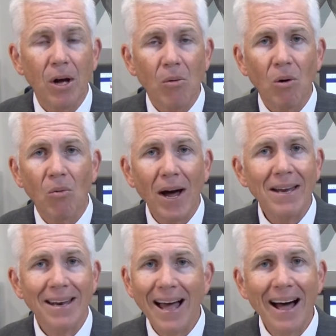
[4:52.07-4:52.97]
Well, right
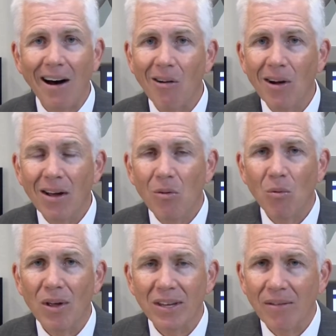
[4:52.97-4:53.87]
now,
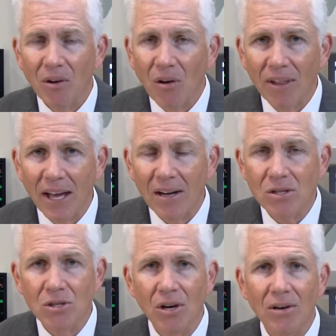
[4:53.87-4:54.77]
given all that
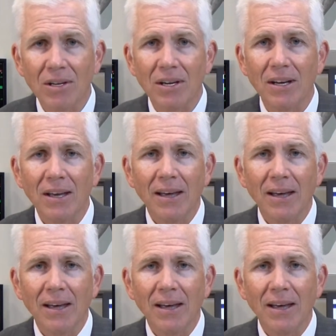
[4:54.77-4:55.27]
uncertainty,